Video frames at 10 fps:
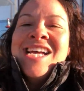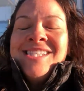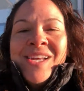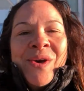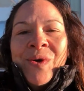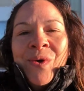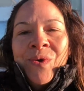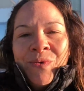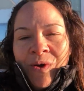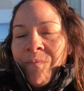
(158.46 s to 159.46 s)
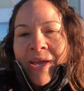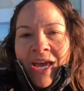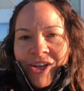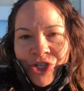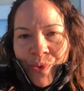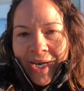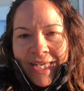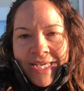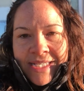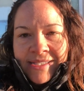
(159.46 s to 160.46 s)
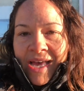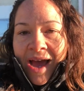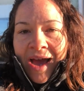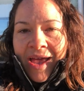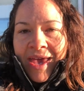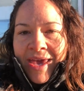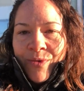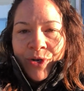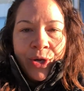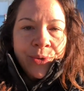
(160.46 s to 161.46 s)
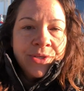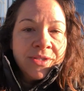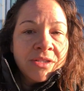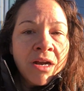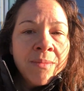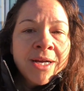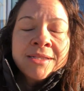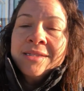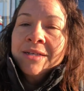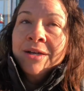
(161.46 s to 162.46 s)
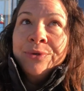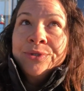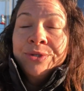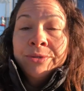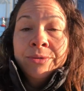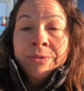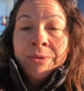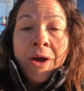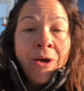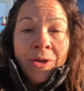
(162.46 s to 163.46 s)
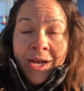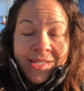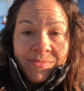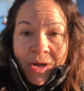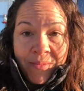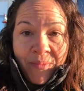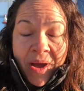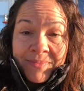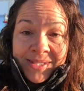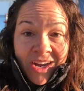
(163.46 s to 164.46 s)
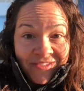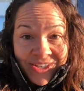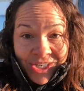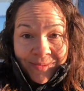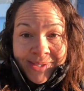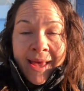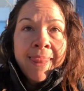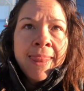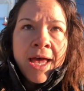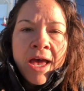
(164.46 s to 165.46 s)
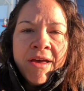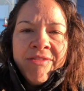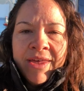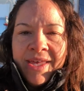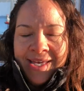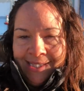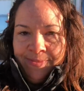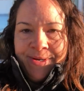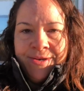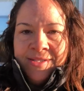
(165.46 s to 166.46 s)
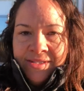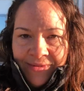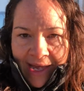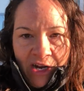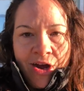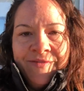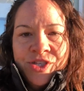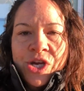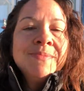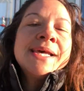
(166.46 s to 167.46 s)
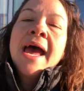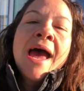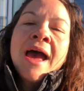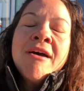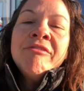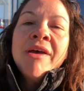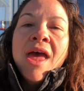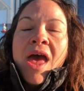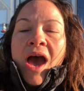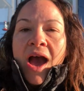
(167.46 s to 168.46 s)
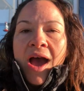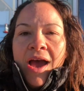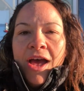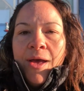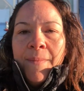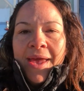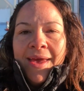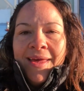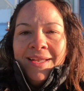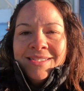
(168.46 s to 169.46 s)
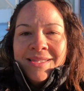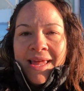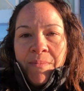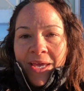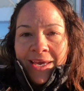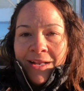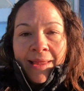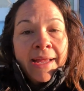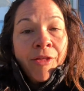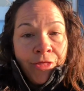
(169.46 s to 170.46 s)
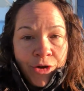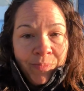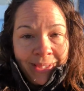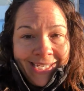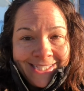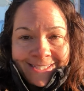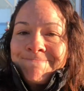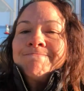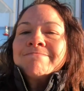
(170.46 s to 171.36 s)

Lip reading: So in my young 20s, I would go to Starbucks. I'd go to all kinds of mom and pop's coffee shops. I love the experience that coffee shops have, and they make it like a third place.